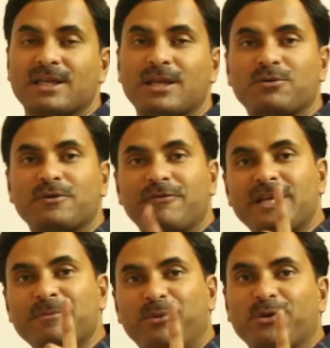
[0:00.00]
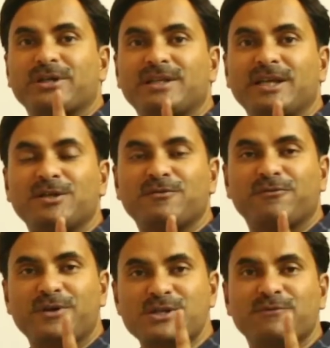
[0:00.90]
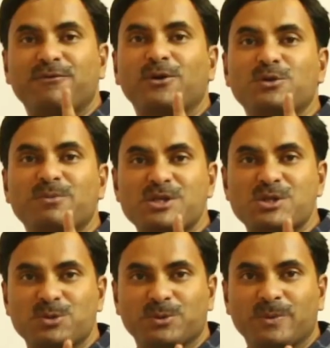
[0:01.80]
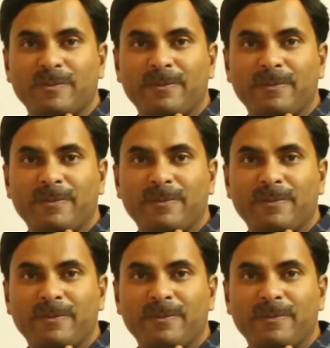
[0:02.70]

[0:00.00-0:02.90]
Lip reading: Now the very important thing, first of all, you must know